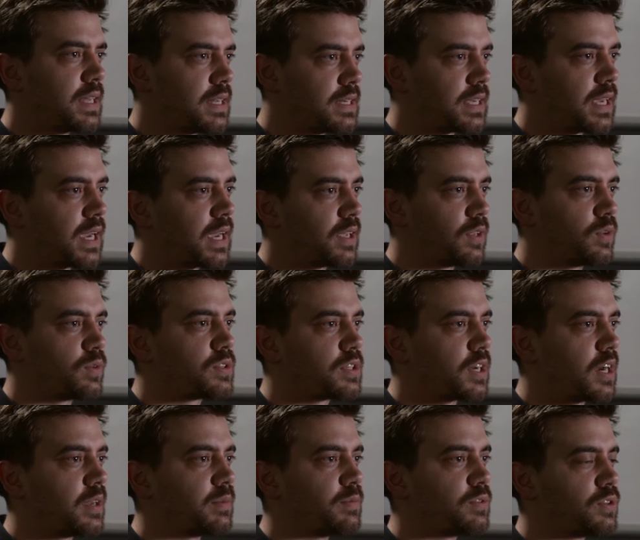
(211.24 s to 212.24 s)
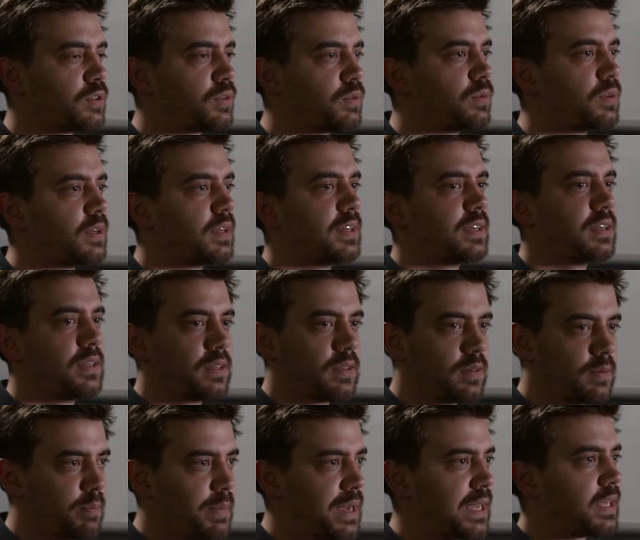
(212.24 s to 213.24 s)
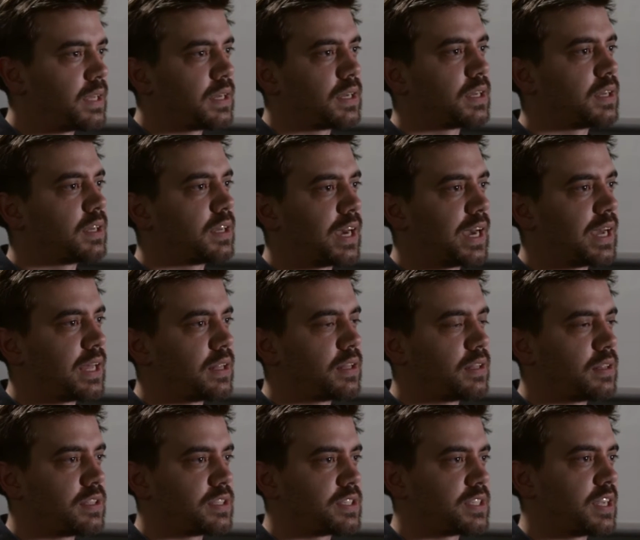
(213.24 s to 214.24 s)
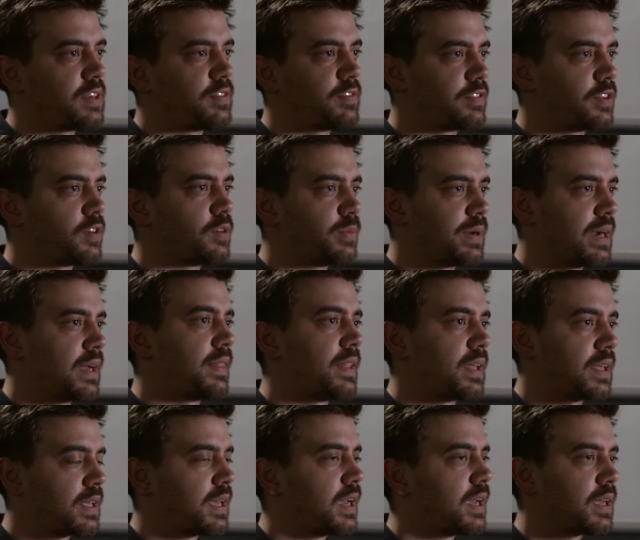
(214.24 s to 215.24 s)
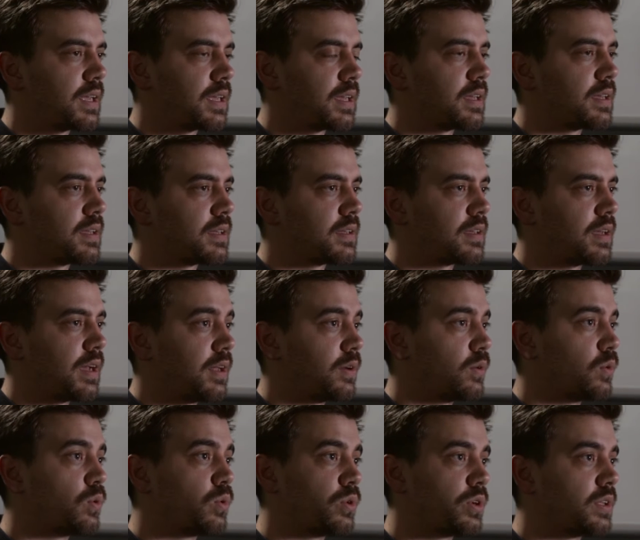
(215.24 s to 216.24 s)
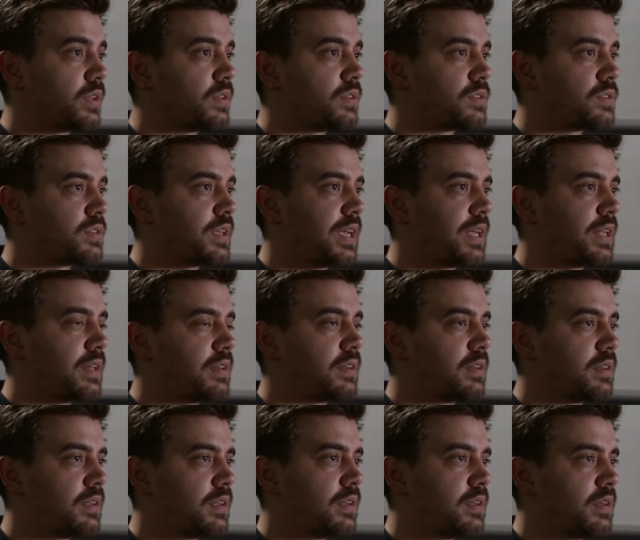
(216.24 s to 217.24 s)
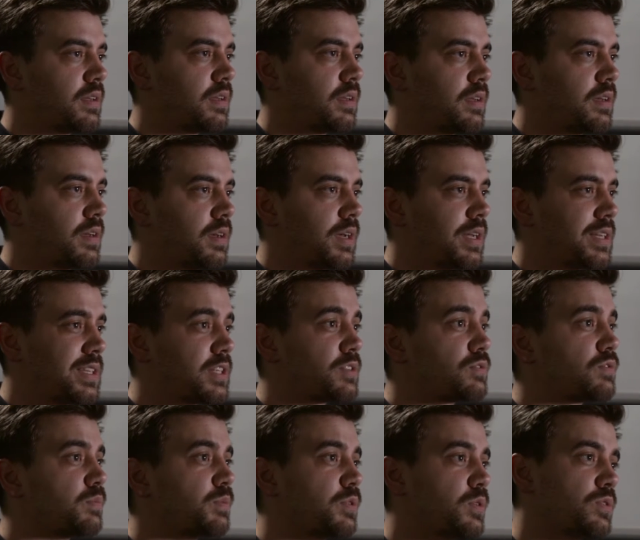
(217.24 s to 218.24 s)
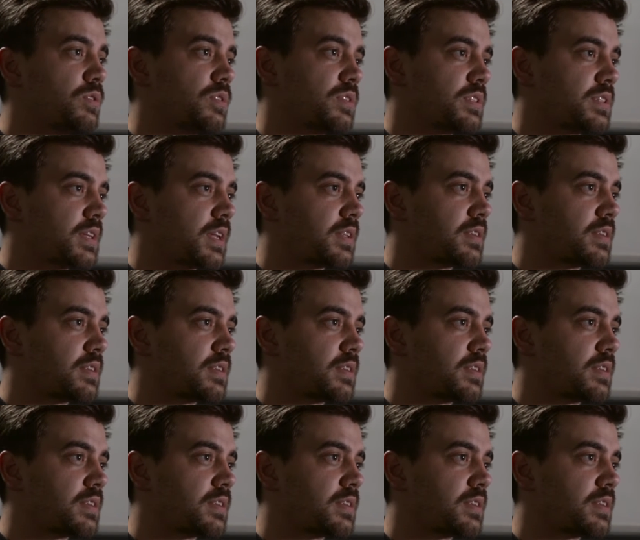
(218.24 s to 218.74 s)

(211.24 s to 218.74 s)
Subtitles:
dedicating your time to making the said film and then getting it an audience in a distribution